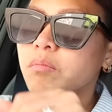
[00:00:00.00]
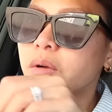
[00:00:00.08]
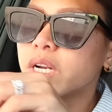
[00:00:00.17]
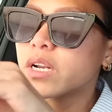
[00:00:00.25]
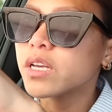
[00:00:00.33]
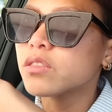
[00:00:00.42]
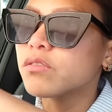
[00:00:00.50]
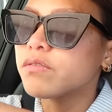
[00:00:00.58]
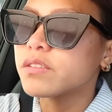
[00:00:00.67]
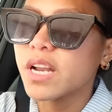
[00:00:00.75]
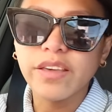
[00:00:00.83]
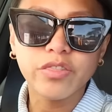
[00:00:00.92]
Monday to
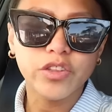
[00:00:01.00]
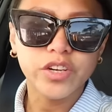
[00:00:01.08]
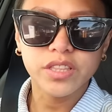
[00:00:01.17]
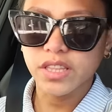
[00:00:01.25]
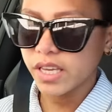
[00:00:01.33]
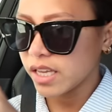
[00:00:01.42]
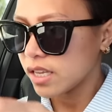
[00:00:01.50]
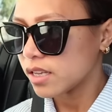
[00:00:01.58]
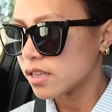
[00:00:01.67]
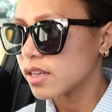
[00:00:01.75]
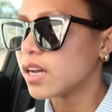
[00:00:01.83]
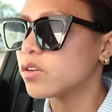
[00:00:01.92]
9:30.
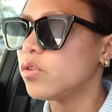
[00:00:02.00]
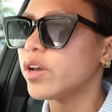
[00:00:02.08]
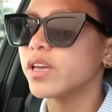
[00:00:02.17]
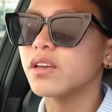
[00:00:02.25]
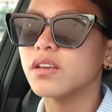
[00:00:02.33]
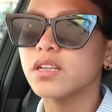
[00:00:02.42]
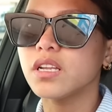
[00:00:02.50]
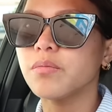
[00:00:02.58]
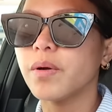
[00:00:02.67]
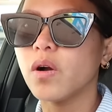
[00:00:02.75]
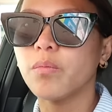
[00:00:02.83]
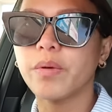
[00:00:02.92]
Agoy, hindi
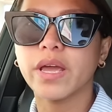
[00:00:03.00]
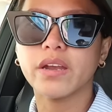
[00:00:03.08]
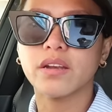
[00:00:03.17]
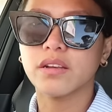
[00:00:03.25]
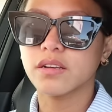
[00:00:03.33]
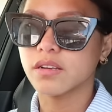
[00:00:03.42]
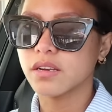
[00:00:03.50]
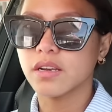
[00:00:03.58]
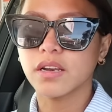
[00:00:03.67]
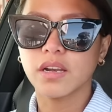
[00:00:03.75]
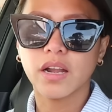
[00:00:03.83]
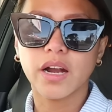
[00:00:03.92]
pa open.
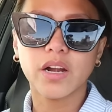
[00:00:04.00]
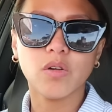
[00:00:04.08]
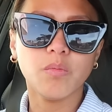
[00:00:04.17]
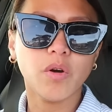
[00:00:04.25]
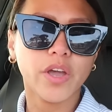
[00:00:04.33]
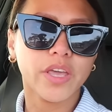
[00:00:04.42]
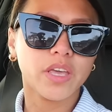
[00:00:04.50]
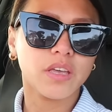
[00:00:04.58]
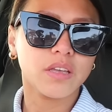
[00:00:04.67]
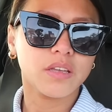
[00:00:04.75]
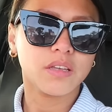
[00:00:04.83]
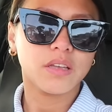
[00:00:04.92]
Arlo boy.
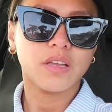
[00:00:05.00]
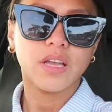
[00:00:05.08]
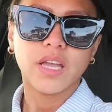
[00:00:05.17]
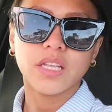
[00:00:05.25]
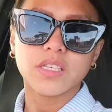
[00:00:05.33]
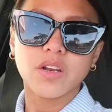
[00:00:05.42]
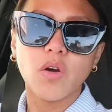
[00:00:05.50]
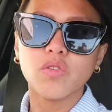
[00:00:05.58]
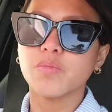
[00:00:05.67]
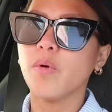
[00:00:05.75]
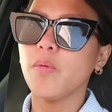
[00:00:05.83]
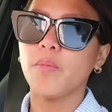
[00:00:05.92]
It's
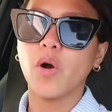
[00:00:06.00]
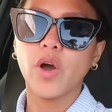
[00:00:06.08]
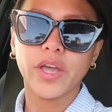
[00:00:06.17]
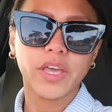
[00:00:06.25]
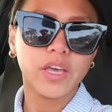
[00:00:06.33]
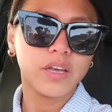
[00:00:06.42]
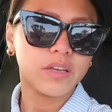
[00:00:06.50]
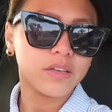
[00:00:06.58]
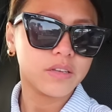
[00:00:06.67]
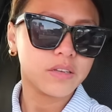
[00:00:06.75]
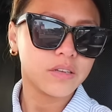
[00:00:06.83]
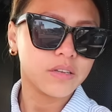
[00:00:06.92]
closed, boy.
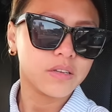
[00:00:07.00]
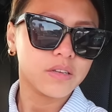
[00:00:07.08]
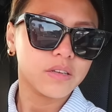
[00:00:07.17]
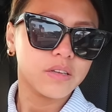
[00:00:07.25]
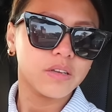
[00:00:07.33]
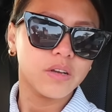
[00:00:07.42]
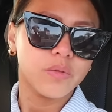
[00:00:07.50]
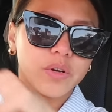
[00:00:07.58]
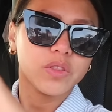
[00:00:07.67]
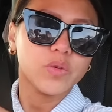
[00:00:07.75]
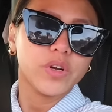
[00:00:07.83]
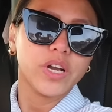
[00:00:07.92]

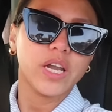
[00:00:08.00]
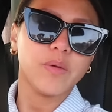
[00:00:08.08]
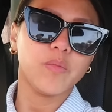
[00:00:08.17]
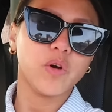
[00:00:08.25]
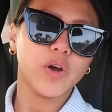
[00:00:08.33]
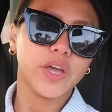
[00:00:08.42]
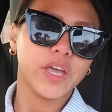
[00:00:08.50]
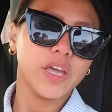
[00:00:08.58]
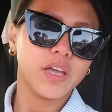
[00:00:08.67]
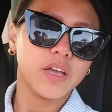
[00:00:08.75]
We're too early, boy.